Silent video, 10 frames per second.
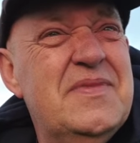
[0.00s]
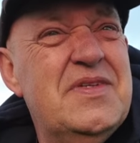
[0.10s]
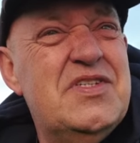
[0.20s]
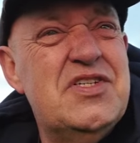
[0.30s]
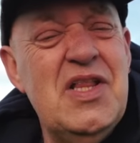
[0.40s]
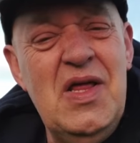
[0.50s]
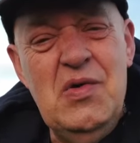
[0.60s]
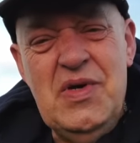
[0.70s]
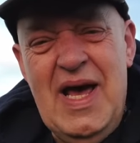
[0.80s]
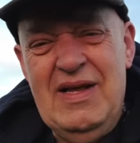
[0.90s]

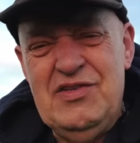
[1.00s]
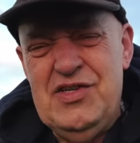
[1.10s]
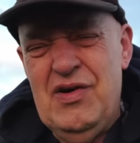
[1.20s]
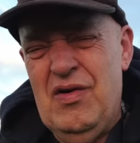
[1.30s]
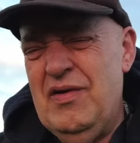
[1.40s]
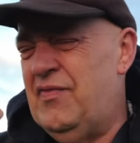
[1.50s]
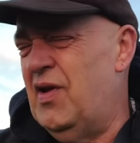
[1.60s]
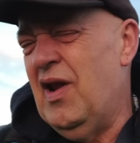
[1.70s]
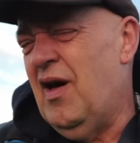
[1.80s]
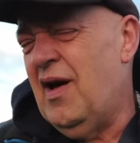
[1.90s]
slow down shot if you
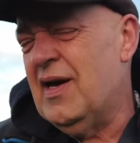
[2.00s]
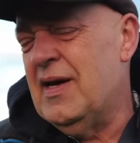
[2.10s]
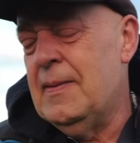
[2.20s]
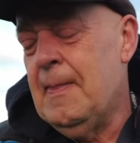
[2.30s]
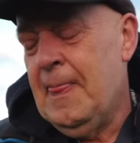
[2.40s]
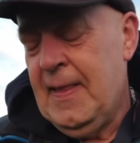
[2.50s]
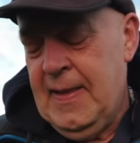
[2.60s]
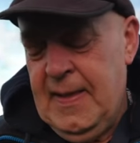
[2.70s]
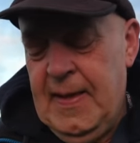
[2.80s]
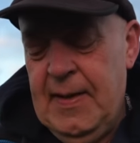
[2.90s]
like,
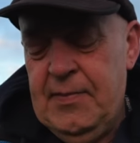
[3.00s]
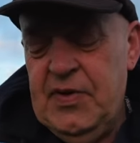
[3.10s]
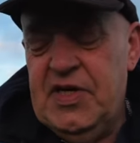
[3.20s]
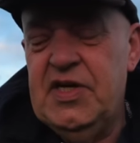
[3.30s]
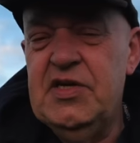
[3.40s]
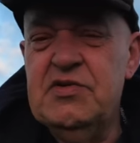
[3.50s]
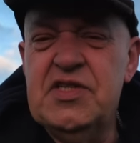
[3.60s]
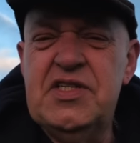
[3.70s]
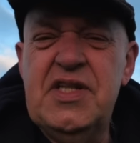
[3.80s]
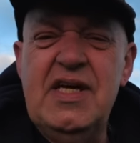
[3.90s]
but you can use
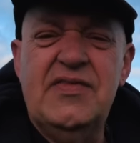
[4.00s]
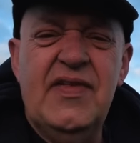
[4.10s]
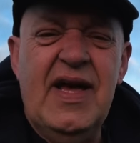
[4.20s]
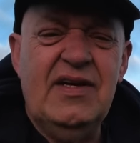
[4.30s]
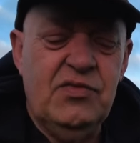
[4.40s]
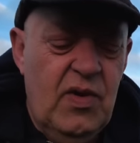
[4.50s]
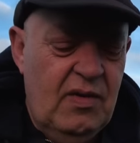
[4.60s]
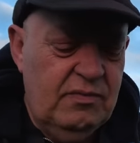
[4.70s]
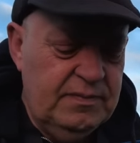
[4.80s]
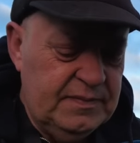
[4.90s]
the sticks for that as
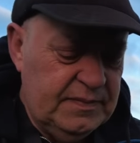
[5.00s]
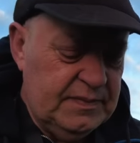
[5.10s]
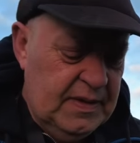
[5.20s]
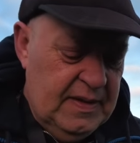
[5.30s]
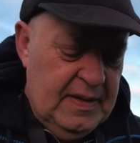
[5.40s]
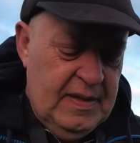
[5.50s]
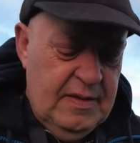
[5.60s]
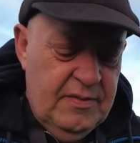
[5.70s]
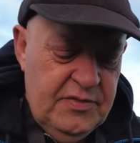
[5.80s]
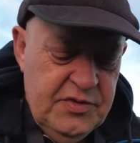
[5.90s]
well.
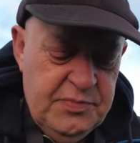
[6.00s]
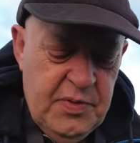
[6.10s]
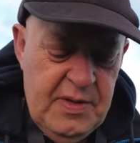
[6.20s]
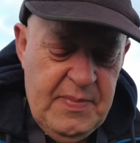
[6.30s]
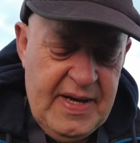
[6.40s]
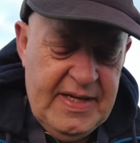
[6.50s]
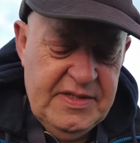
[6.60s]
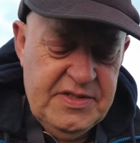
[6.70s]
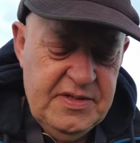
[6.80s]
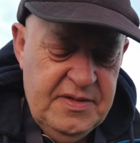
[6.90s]
We'll just put it back
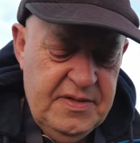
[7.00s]
into